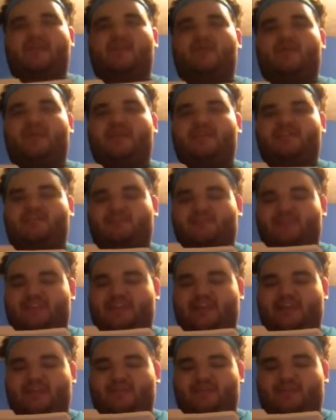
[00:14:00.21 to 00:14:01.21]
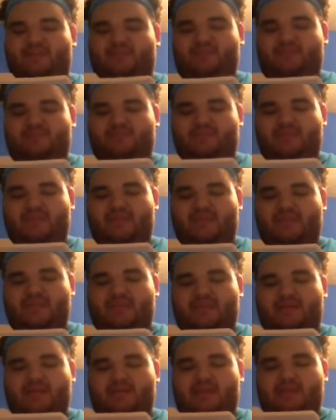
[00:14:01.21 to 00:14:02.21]
Oregon to win that one.
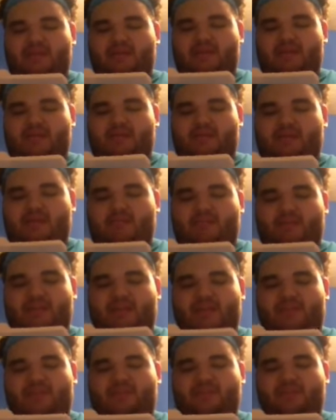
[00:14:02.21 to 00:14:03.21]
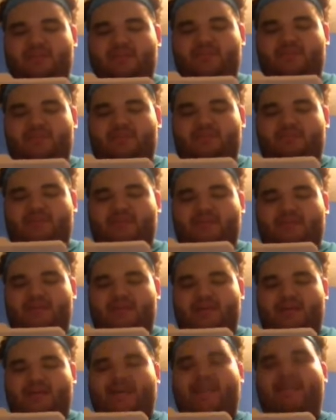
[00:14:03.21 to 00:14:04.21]
Baylor and Duke.
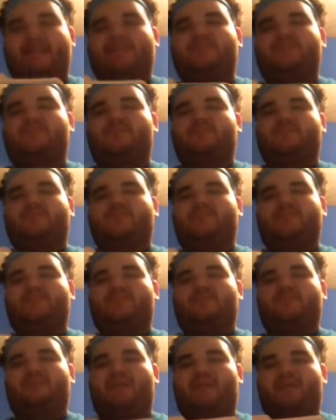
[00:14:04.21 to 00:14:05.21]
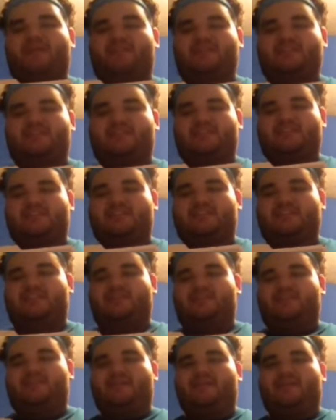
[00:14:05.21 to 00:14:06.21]
I like Duke to win this one. Baylor just doesn't
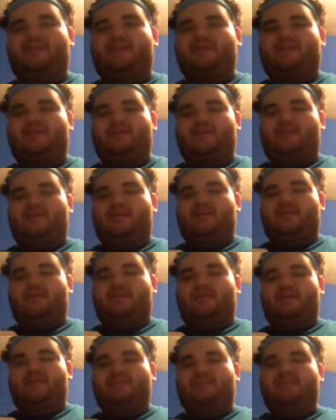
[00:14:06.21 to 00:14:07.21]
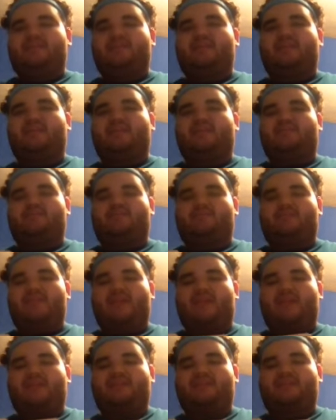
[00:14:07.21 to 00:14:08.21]
look like a team that can
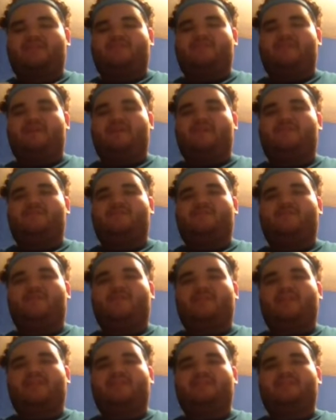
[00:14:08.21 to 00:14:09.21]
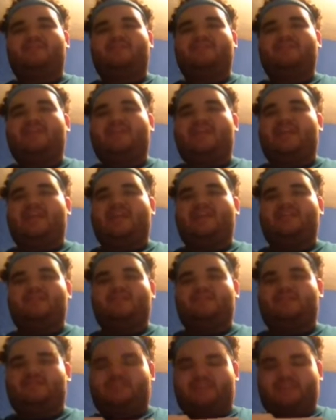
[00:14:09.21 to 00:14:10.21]
make it to the Final Four, let alone Elite Eight,
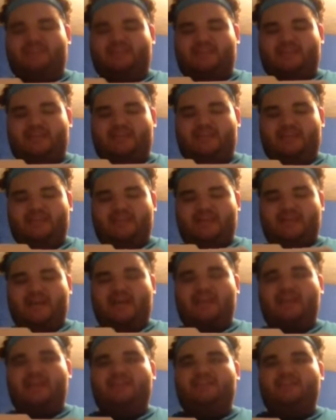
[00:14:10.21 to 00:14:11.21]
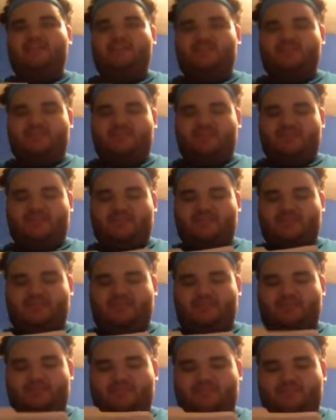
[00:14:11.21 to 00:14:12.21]
Sweet 16. I like Duke to win this one.
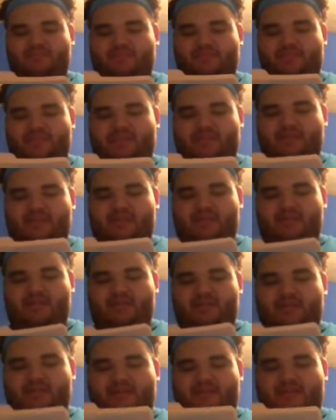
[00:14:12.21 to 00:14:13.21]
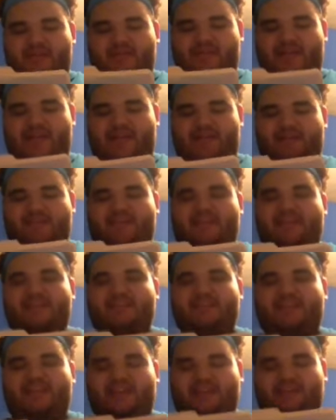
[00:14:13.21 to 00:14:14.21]
Northern Iowa and
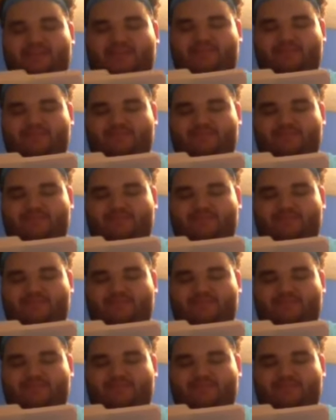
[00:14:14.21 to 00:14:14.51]
Texas A&M.